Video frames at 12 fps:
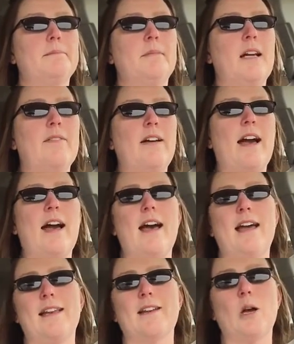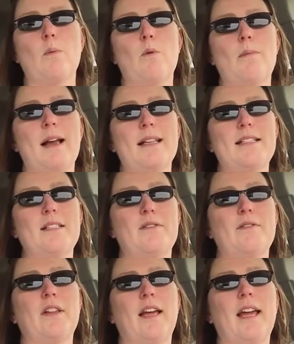I've had a couple bites
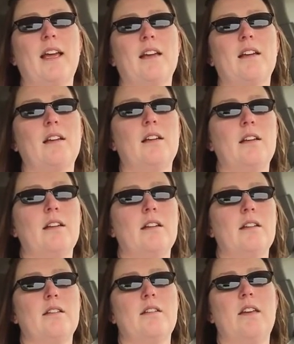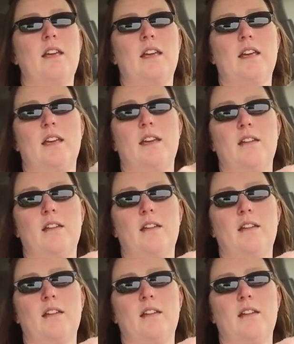of like the